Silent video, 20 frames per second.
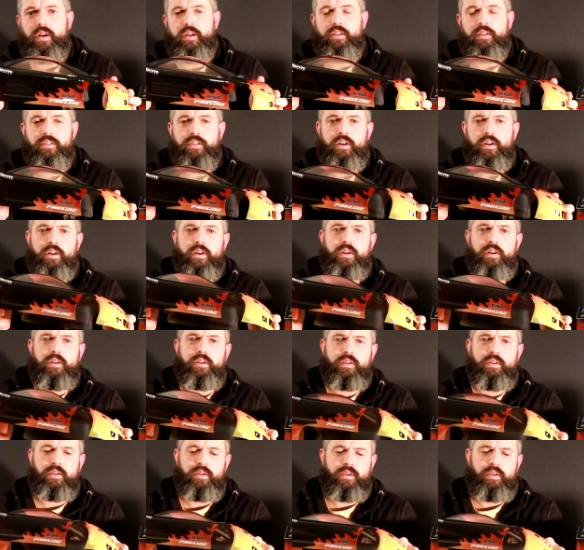colours are
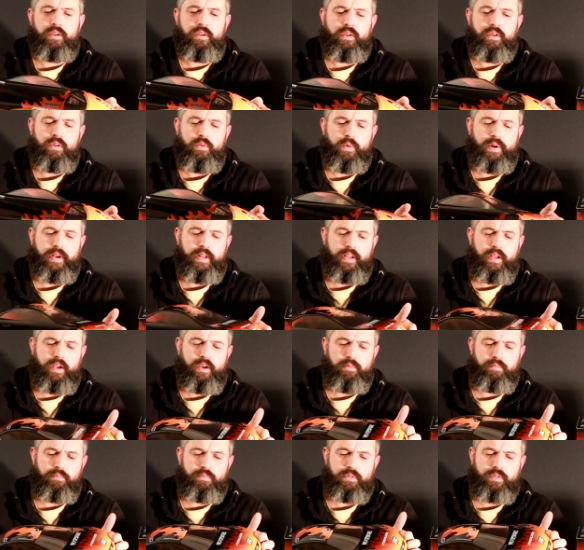when it
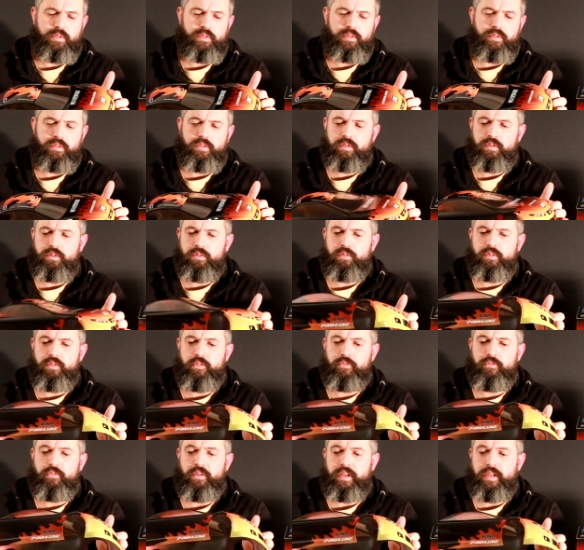comes to the
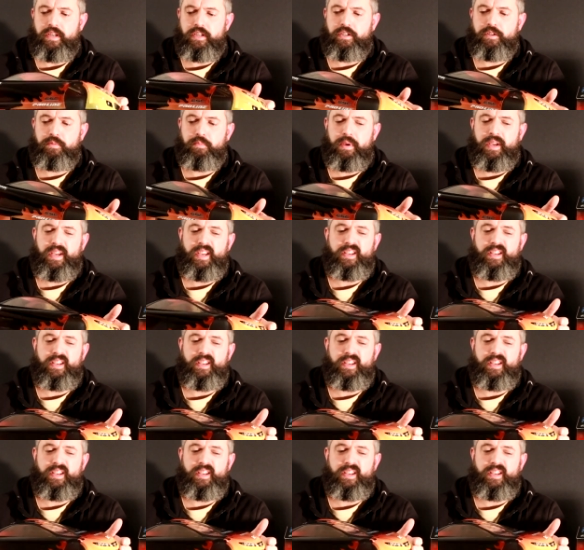finished